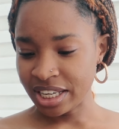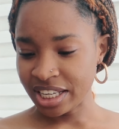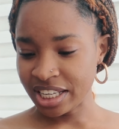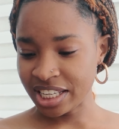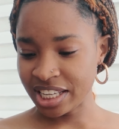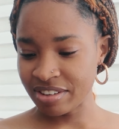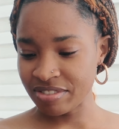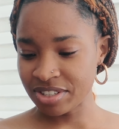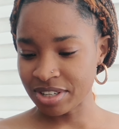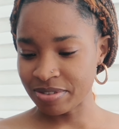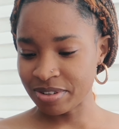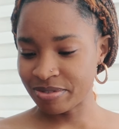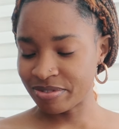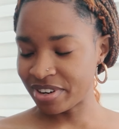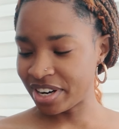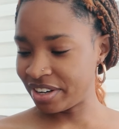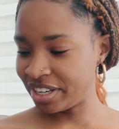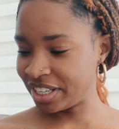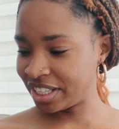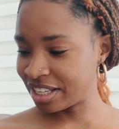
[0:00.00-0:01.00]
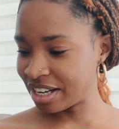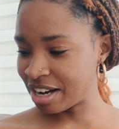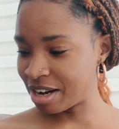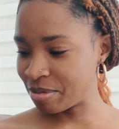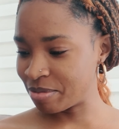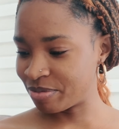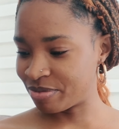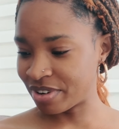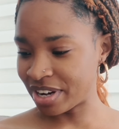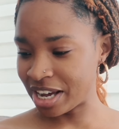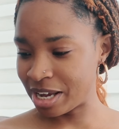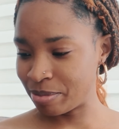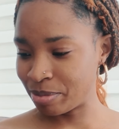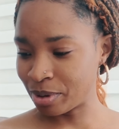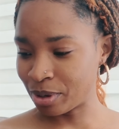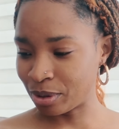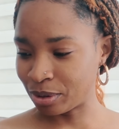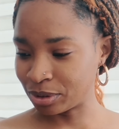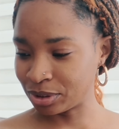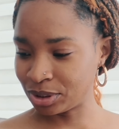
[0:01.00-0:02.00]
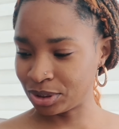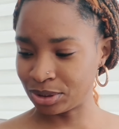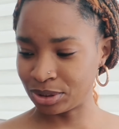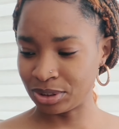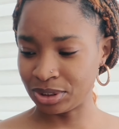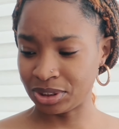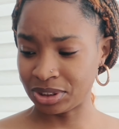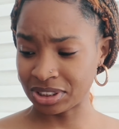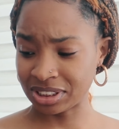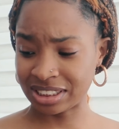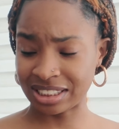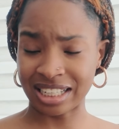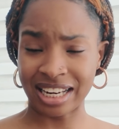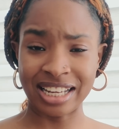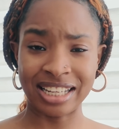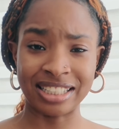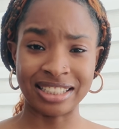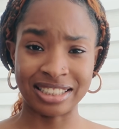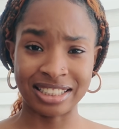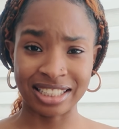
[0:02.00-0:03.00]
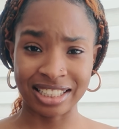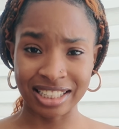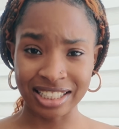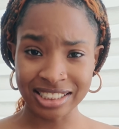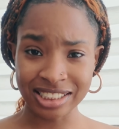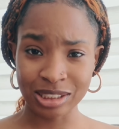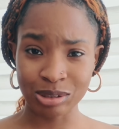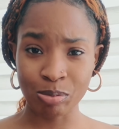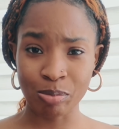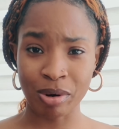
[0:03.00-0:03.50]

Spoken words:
It gives off a very calm vibe also, just like this.